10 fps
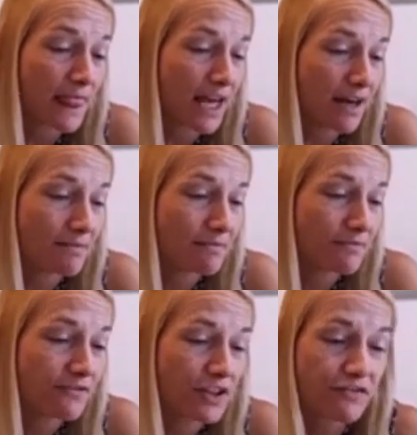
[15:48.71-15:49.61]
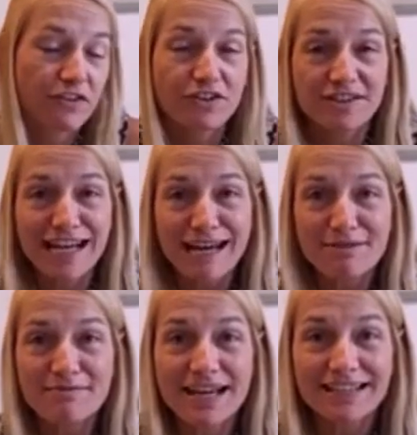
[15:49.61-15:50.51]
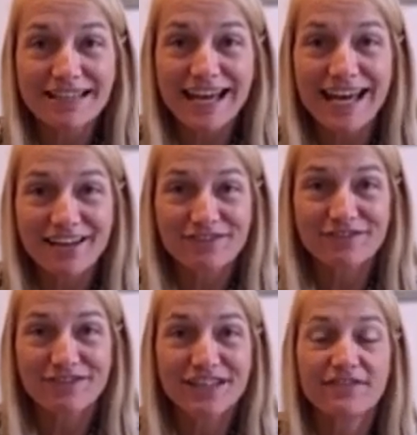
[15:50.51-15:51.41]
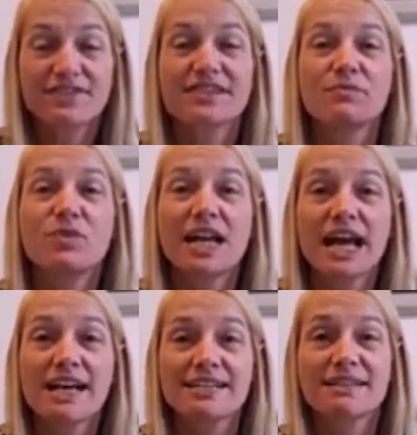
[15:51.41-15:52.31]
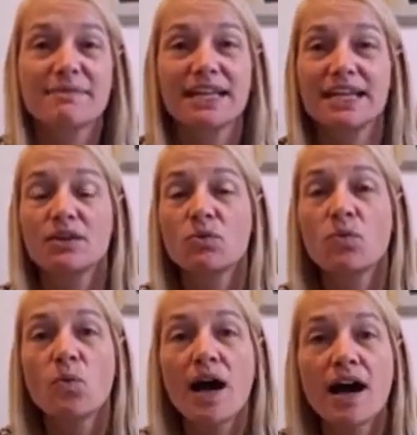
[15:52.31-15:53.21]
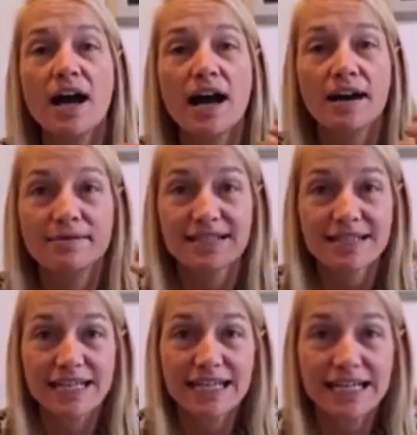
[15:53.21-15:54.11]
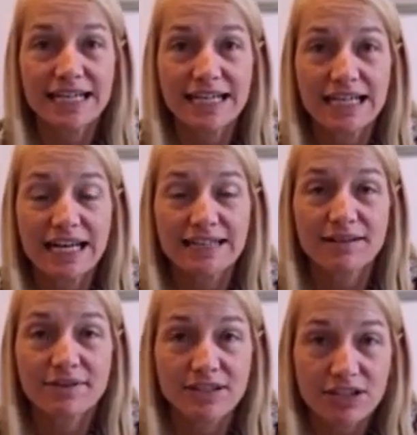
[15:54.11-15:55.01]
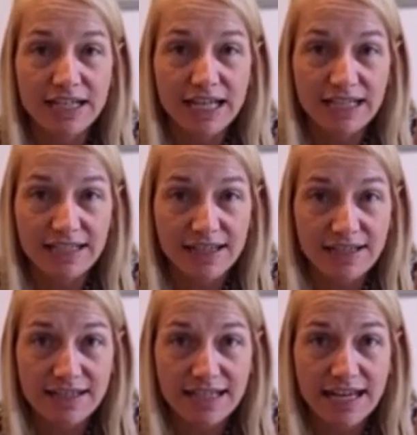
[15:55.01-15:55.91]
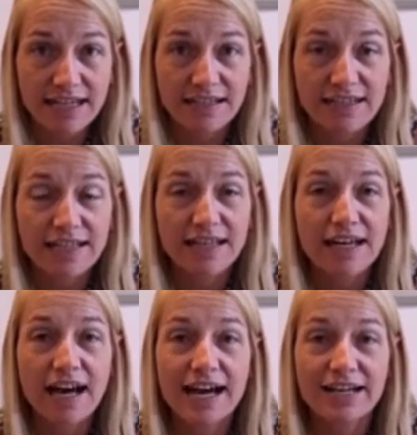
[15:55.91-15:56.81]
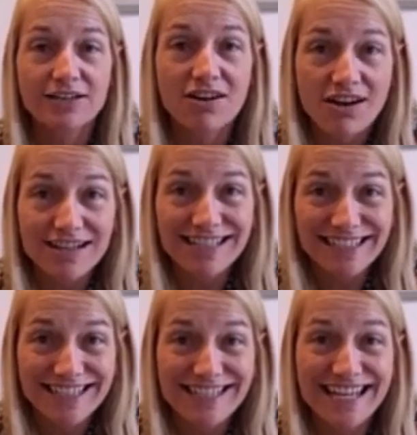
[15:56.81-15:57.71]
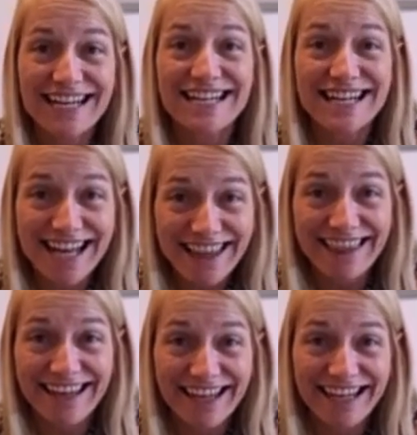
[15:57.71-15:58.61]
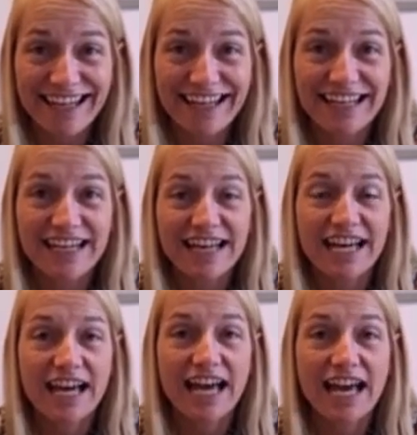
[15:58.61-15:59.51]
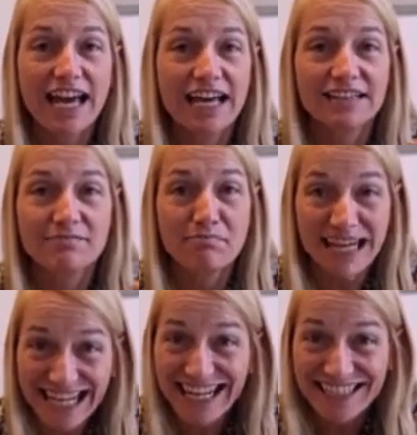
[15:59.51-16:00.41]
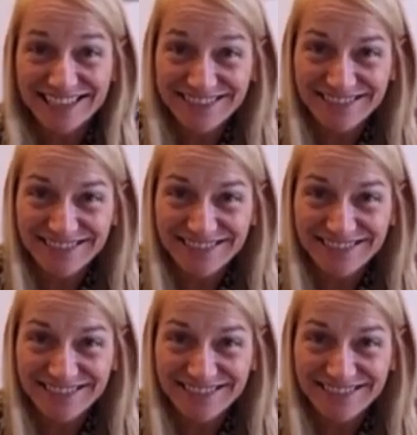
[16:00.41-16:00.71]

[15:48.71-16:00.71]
Um, for the first time in my life, if someone asked me what I was thinking as I was looking at the sunset, I could honestly say nothing and mean it,